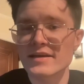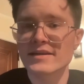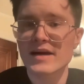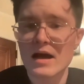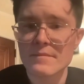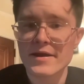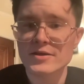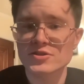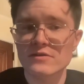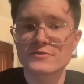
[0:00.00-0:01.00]
and the
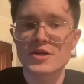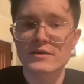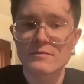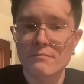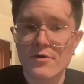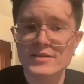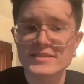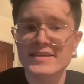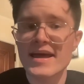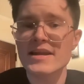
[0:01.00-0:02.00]
combination of Jalen
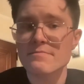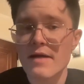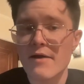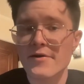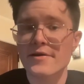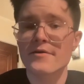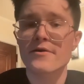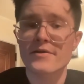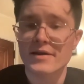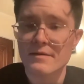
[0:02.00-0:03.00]
Brunson and Barrett had
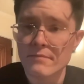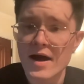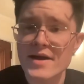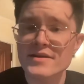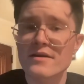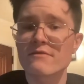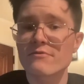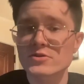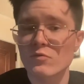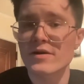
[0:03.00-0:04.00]
already combined
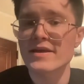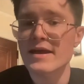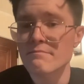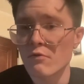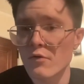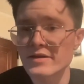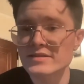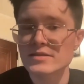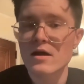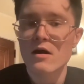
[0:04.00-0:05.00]
for 28
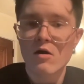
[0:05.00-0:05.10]
points.